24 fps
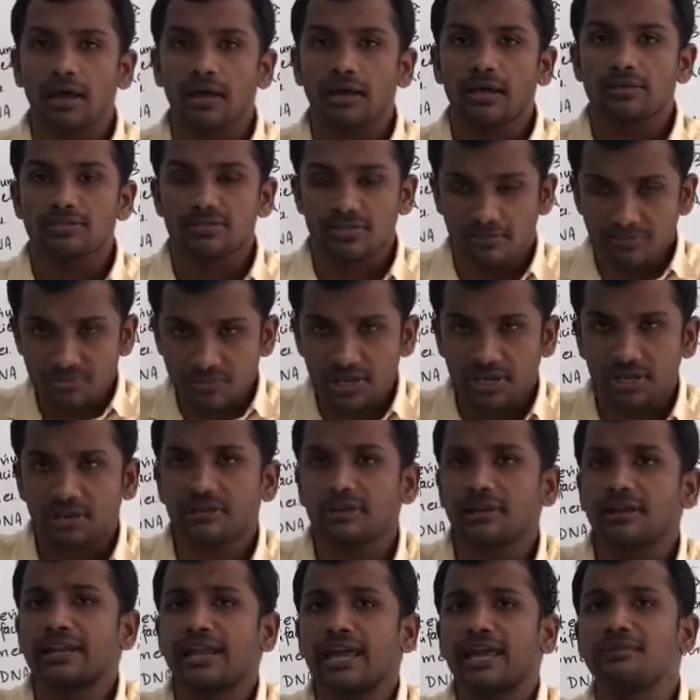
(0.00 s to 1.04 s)
some
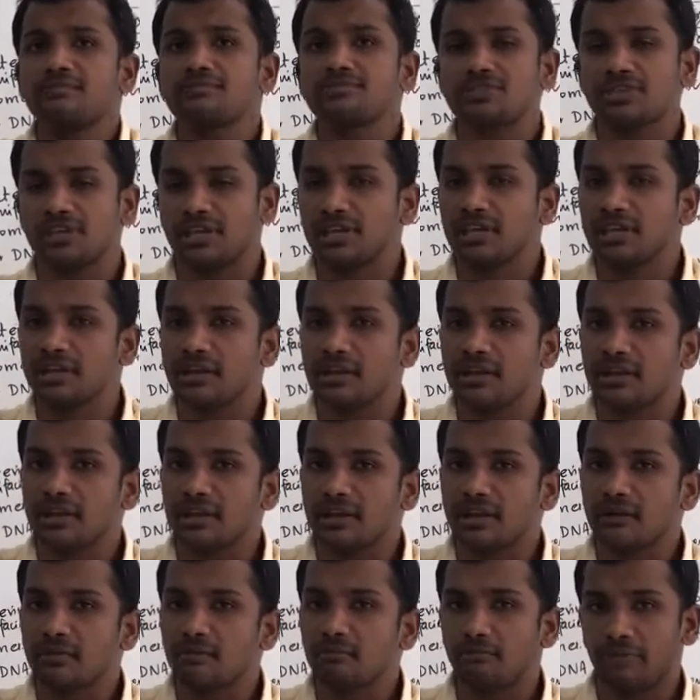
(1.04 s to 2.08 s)
general names
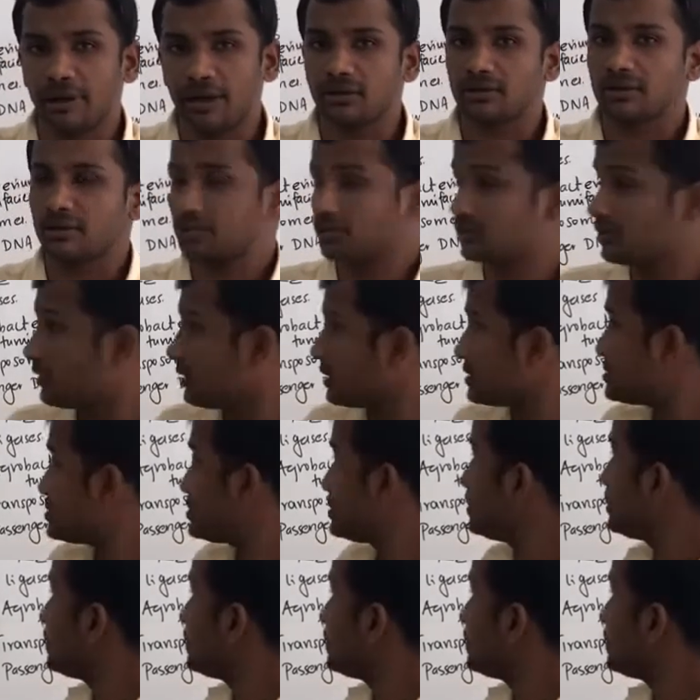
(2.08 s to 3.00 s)
in biotechnology.